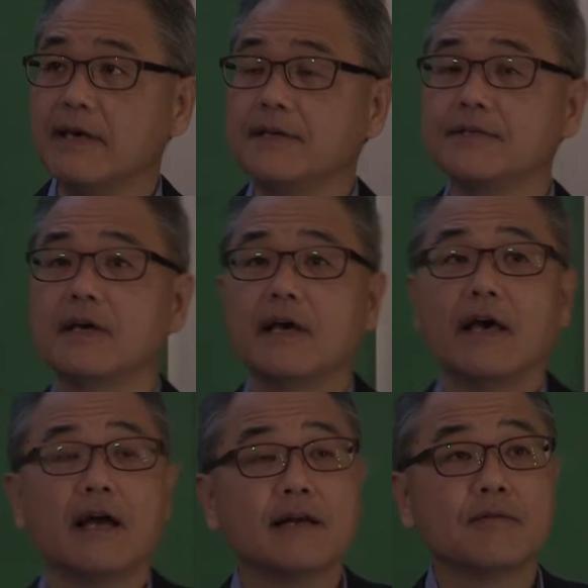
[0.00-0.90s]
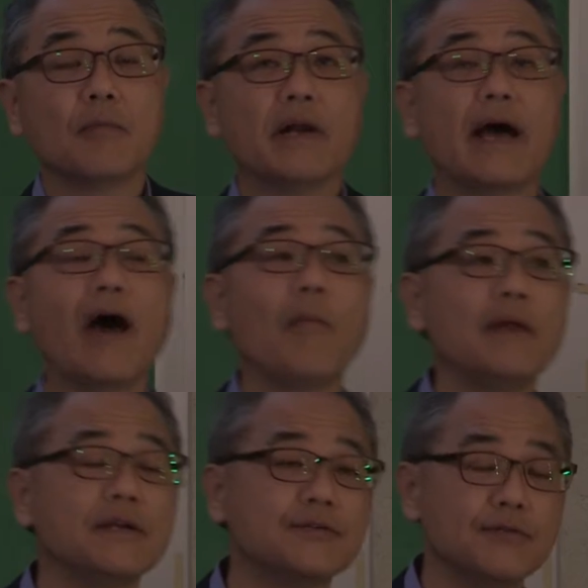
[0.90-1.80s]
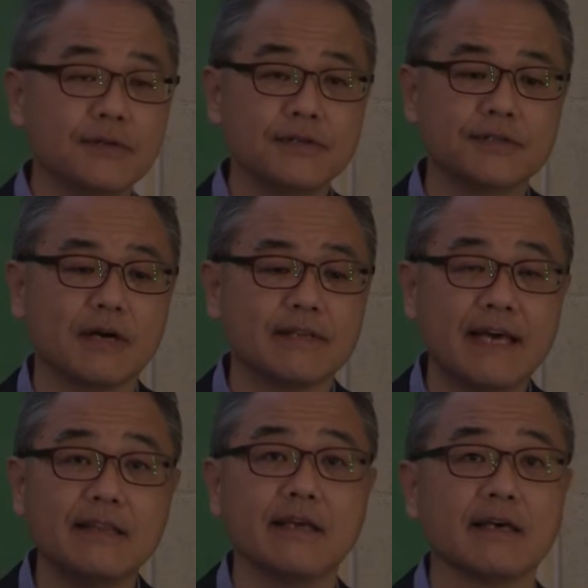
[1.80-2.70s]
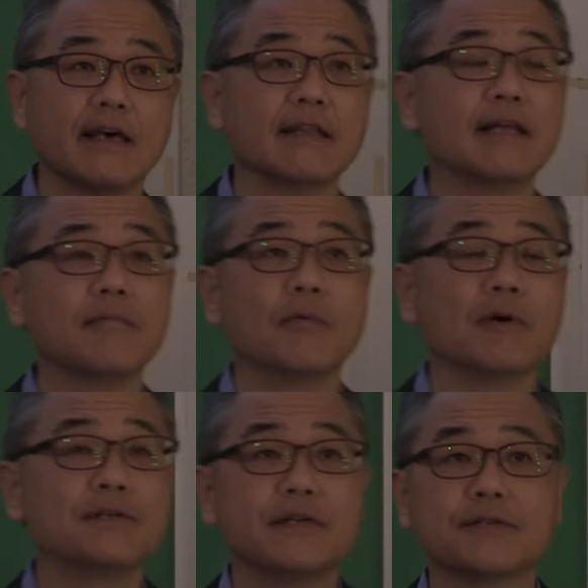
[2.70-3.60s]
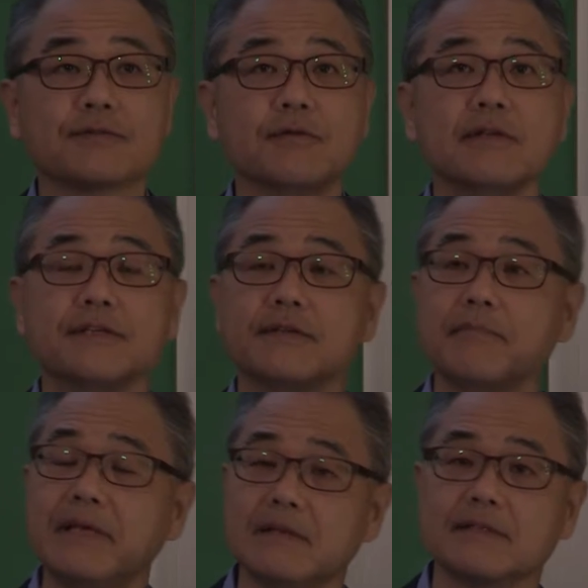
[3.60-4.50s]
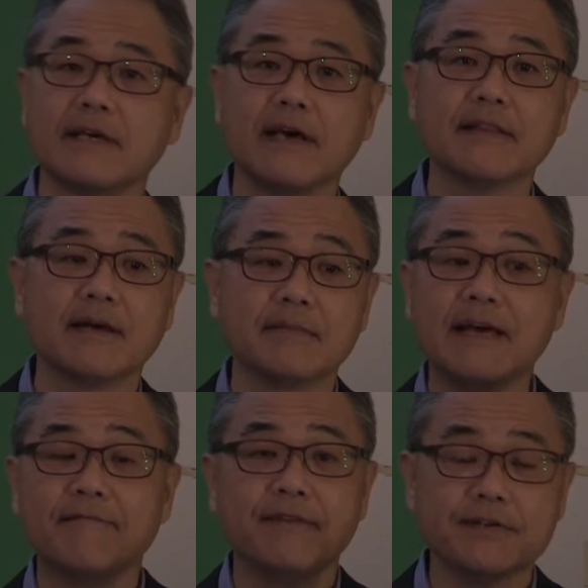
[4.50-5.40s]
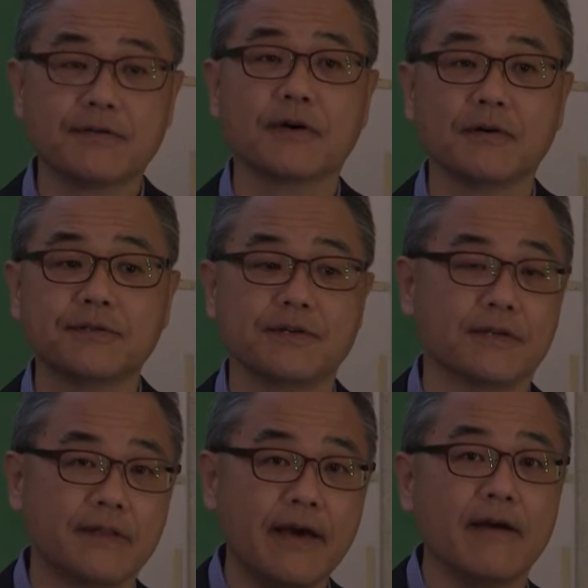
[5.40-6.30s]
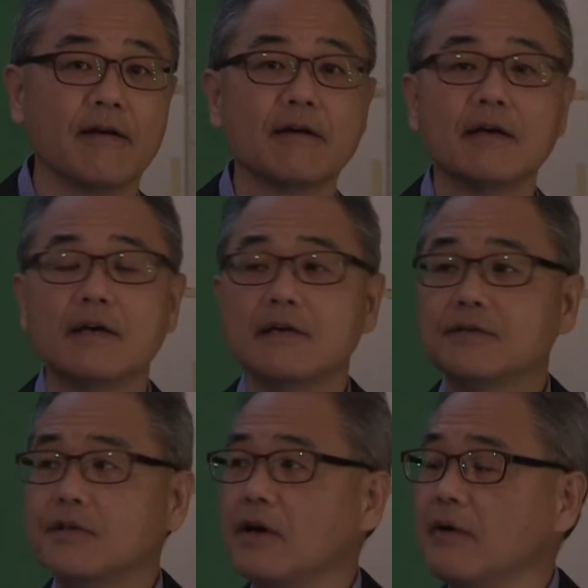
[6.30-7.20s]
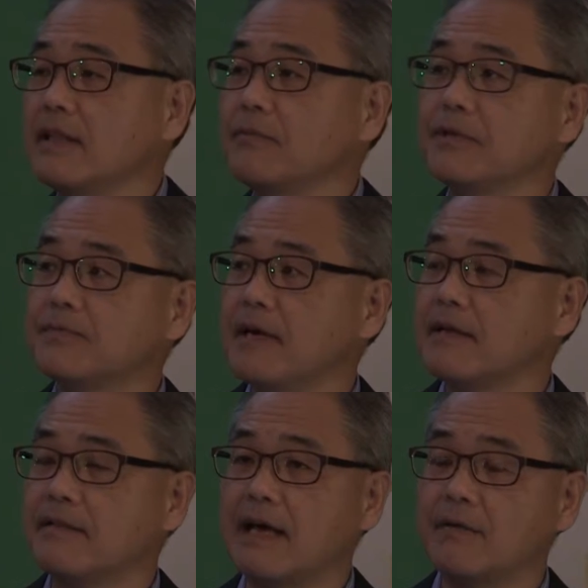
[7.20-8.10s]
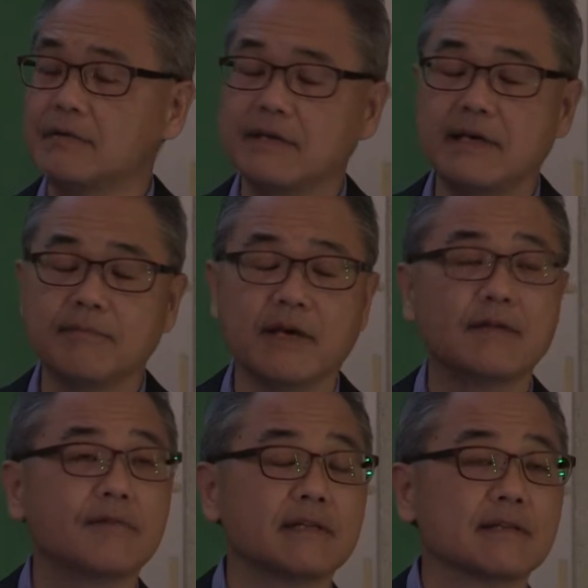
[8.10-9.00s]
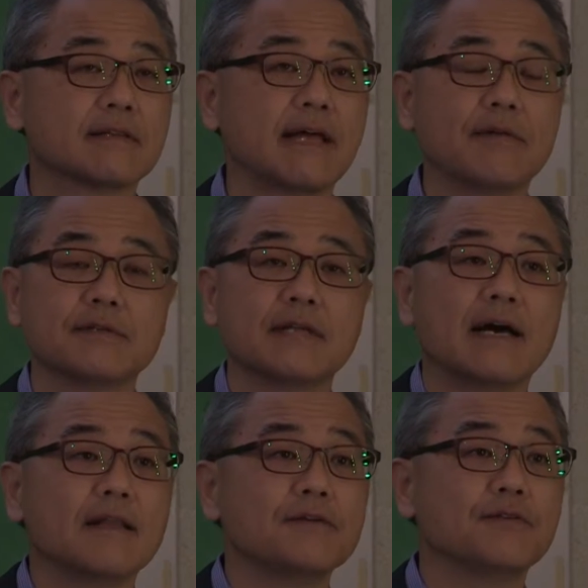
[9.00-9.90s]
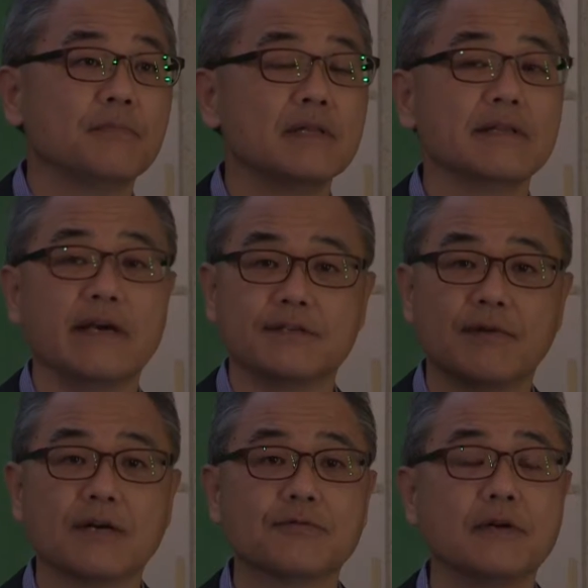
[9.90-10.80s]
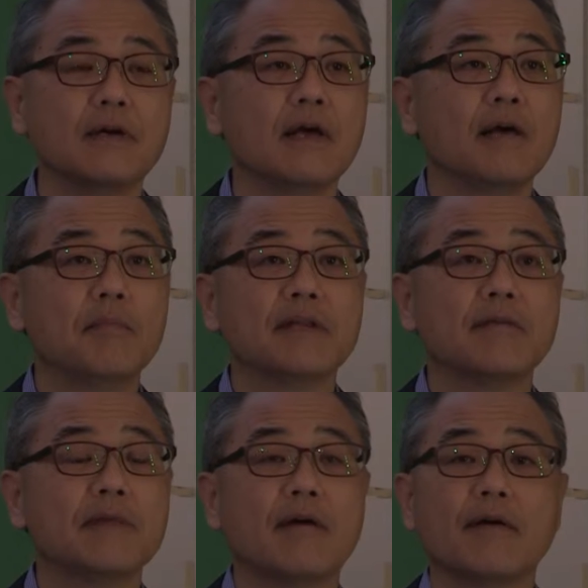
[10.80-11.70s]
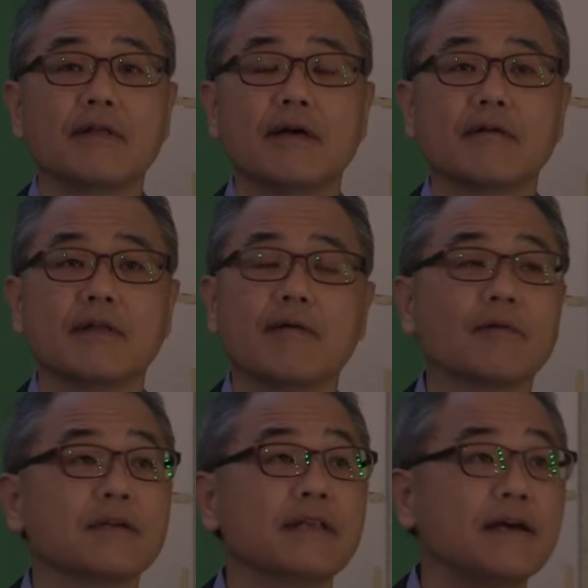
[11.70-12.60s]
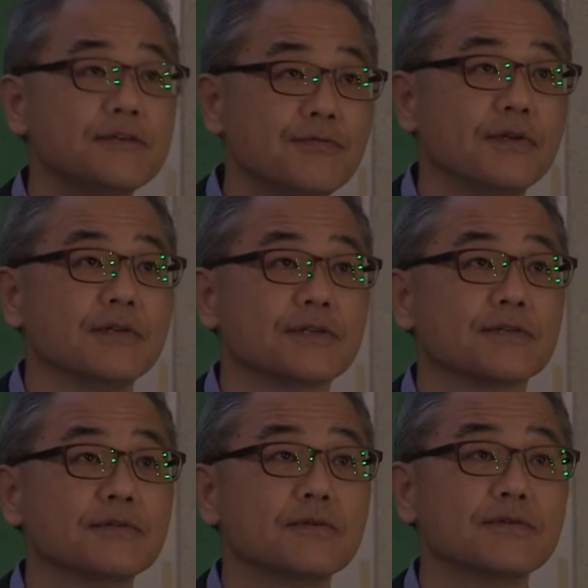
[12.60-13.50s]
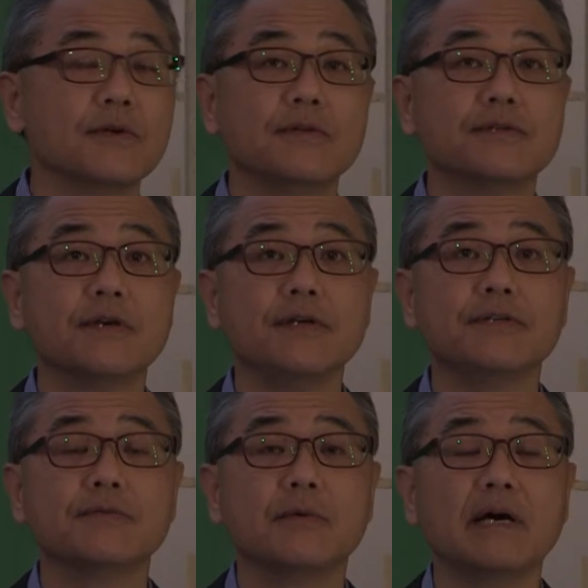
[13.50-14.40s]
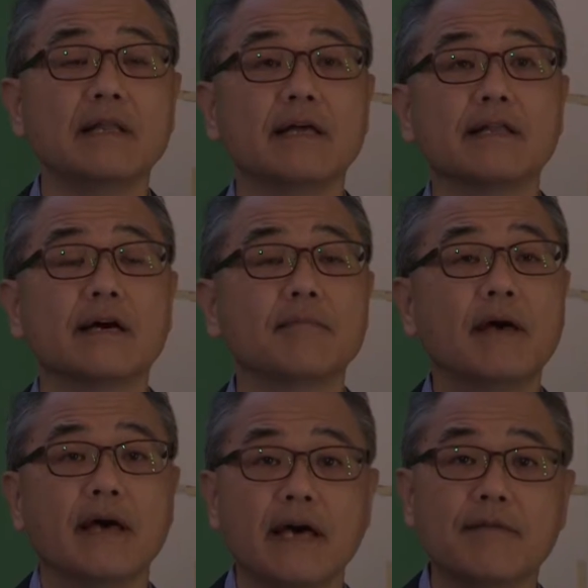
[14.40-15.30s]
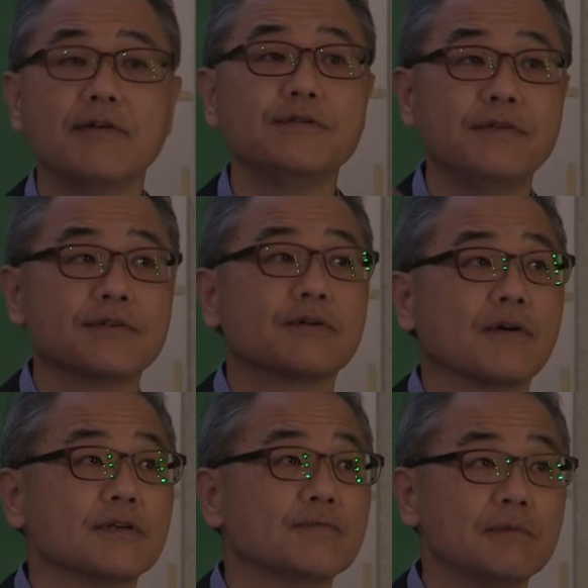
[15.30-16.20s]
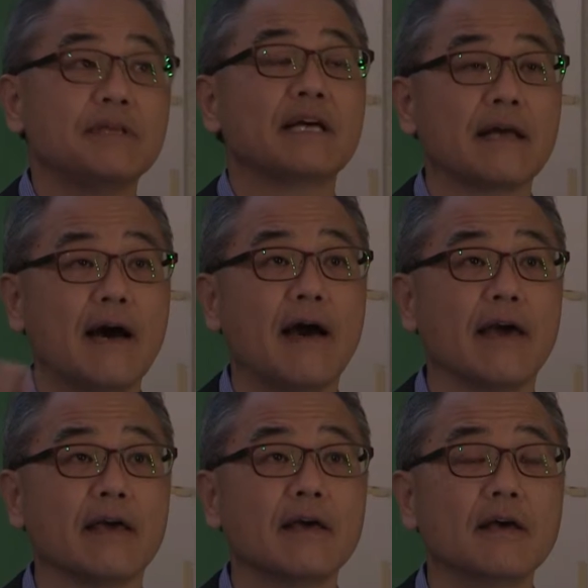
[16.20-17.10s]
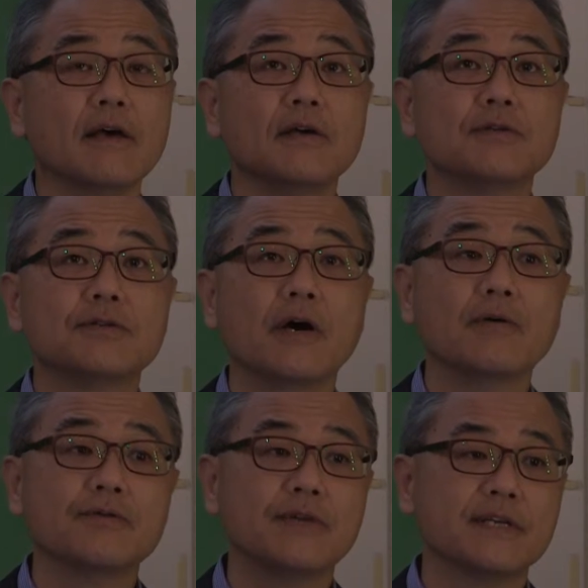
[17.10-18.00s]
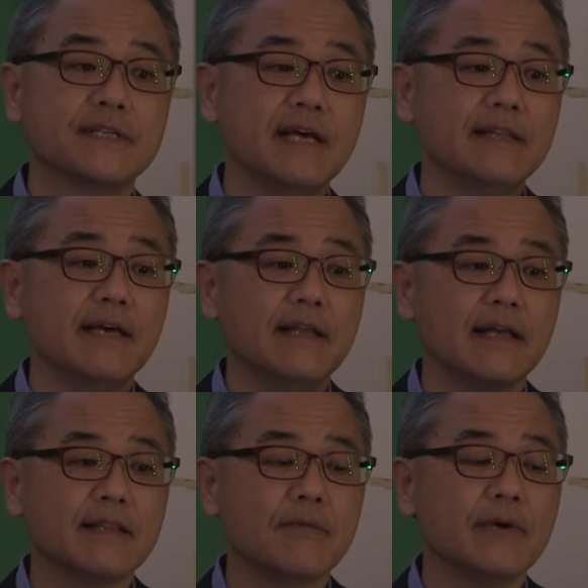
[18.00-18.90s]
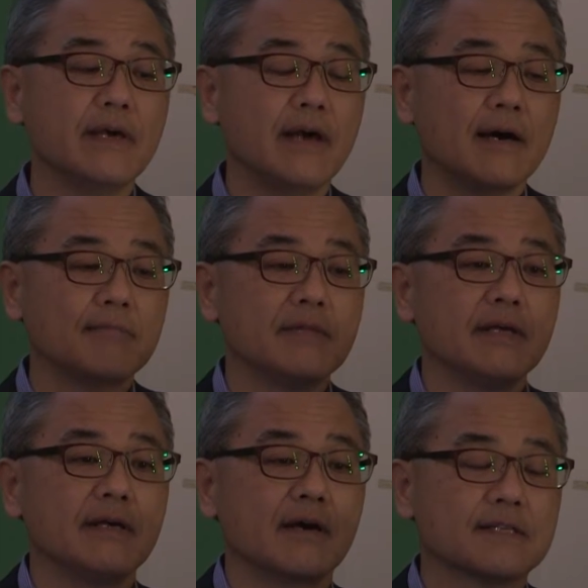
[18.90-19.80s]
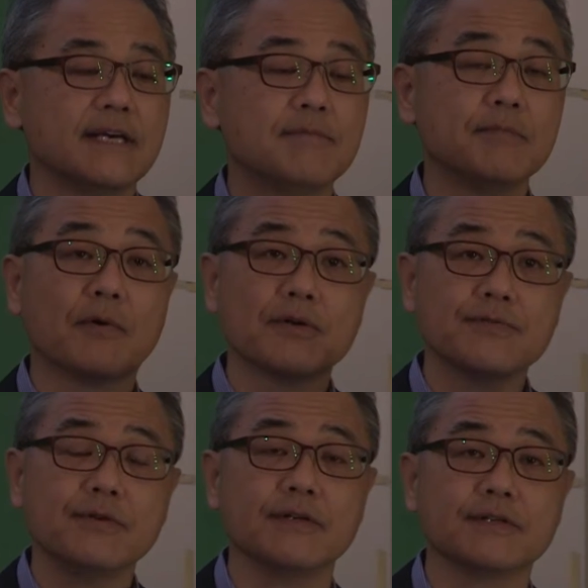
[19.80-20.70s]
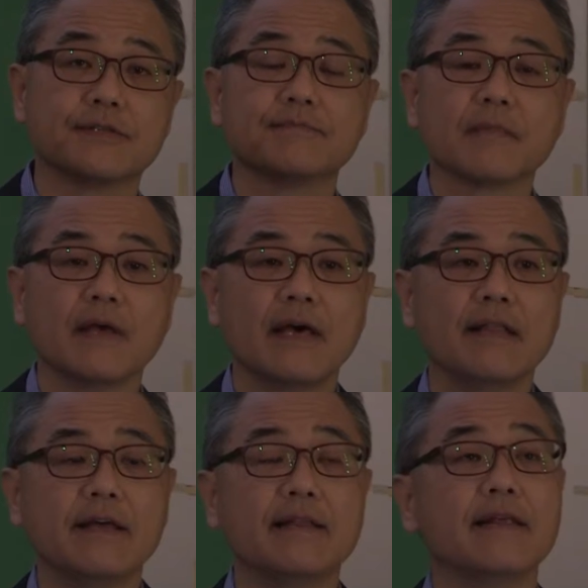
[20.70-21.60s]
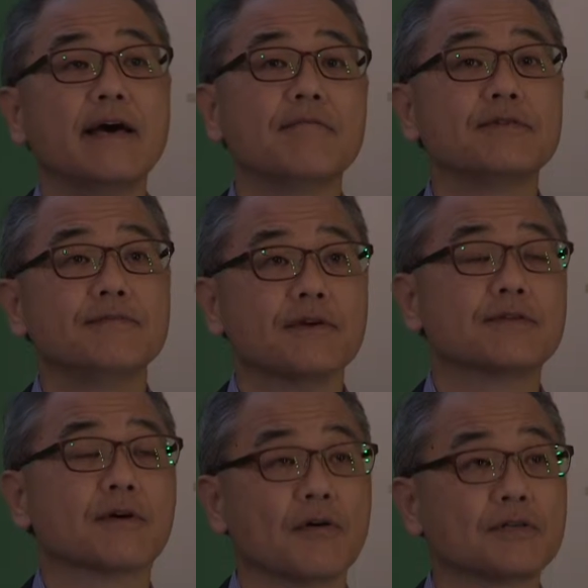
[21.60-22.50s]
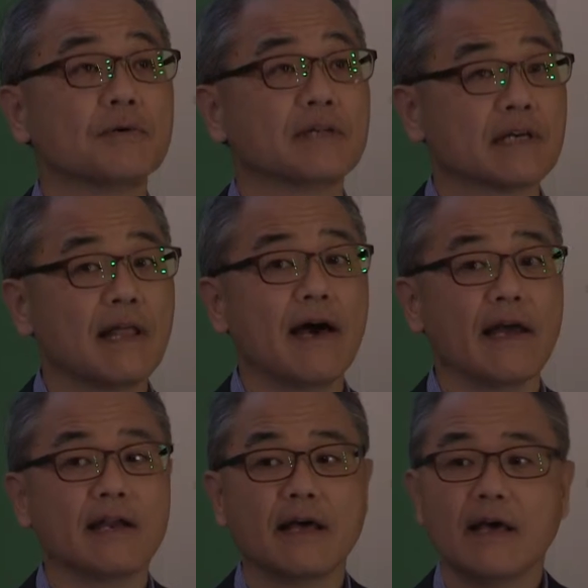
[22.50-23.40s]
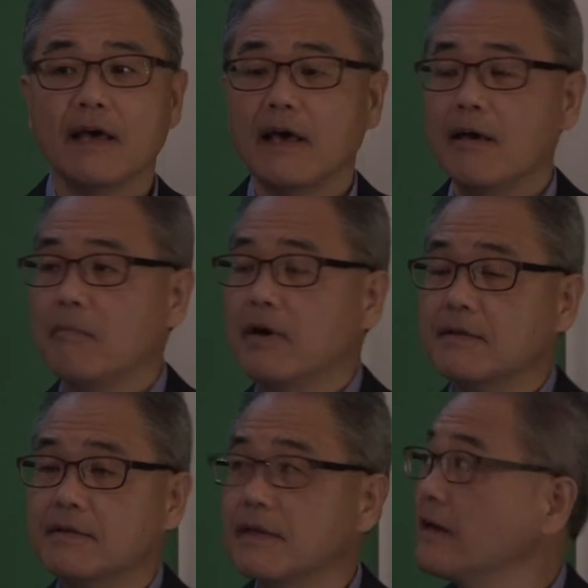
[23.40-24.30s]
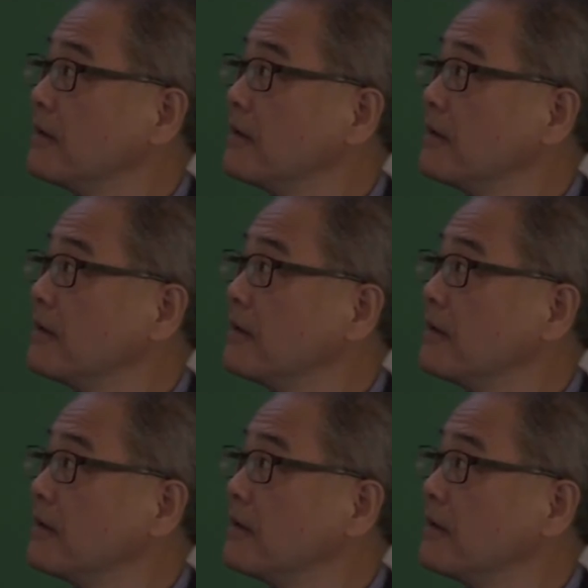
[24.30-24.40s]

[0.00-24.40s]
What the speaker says: case, and no matter how many students are attending, and once a school is built, and that fixed cost is there. So, and we spend $100,000 to build a structure, but there are only 10 students. So in this case, well, and average fixed cost will be that high. So to the extent that, and we accept more students, and then average fixed cost will decline. But